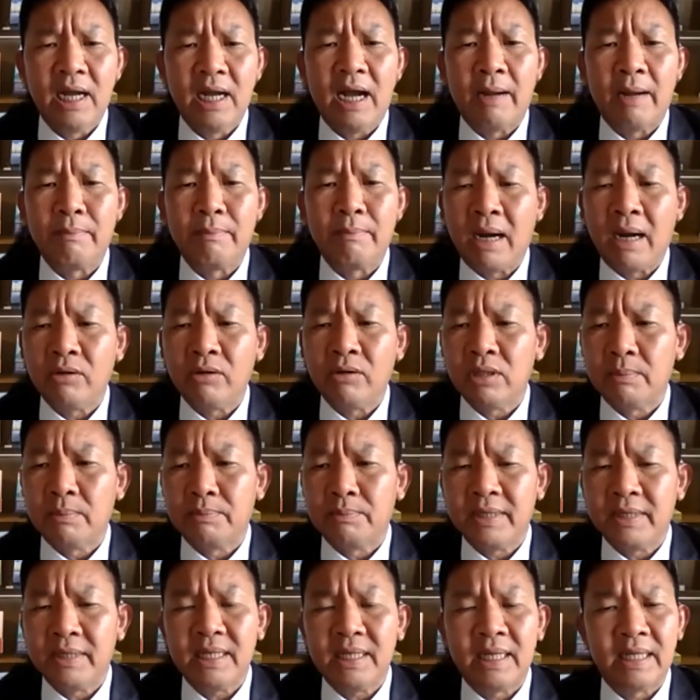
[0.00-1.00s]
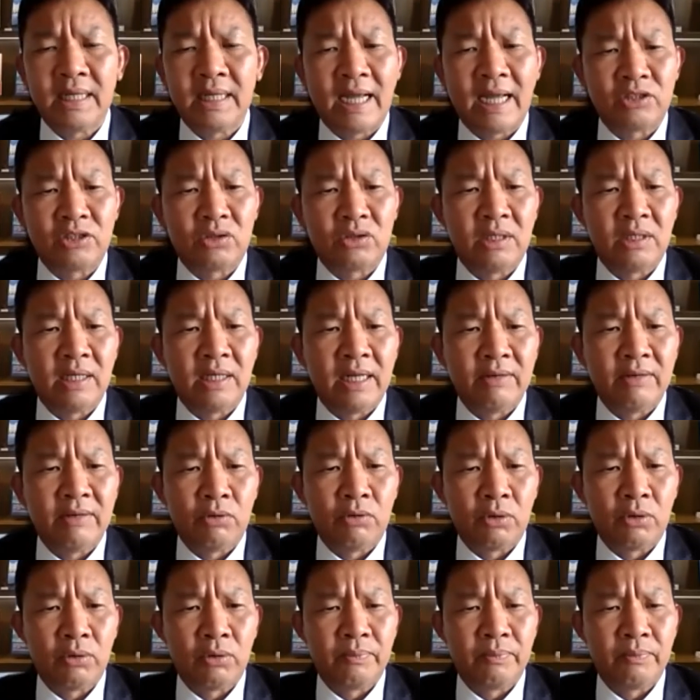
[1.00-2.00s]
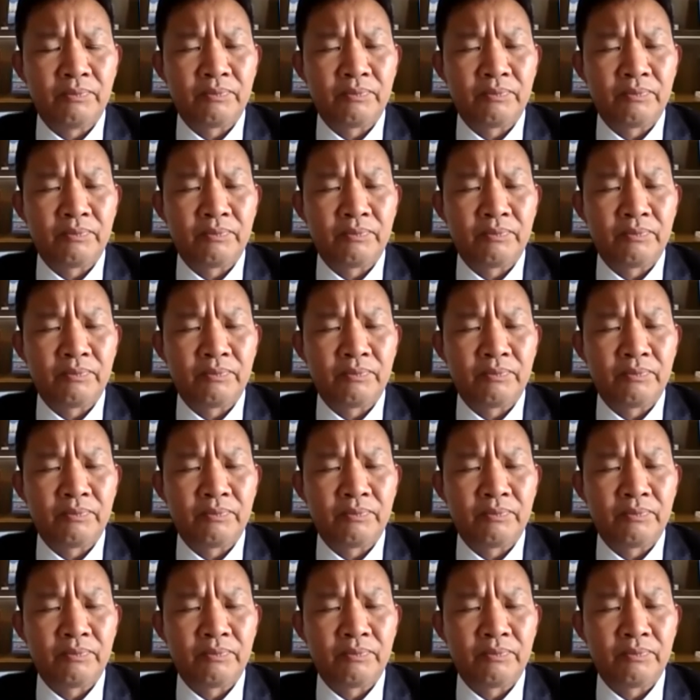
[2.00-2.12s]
above the pre-industrial level.